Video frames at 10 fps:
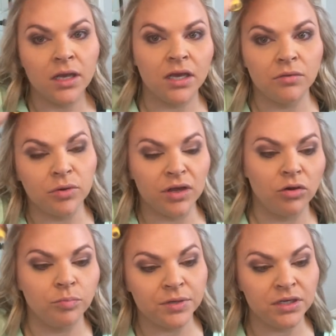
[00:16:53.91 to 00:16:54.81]
And when I
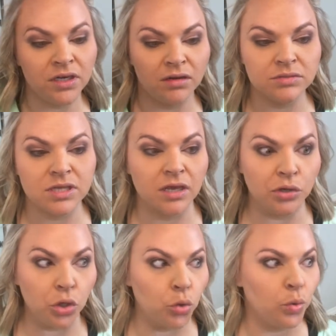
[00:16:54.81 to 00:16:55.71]
opened it, I was like,
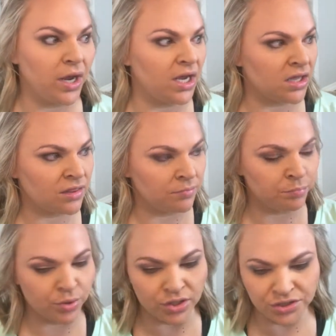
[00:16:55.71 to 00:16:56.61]
no way. The
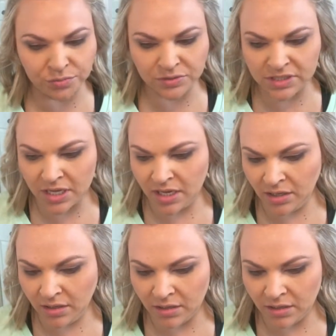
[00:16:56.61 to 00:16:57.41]
brush was like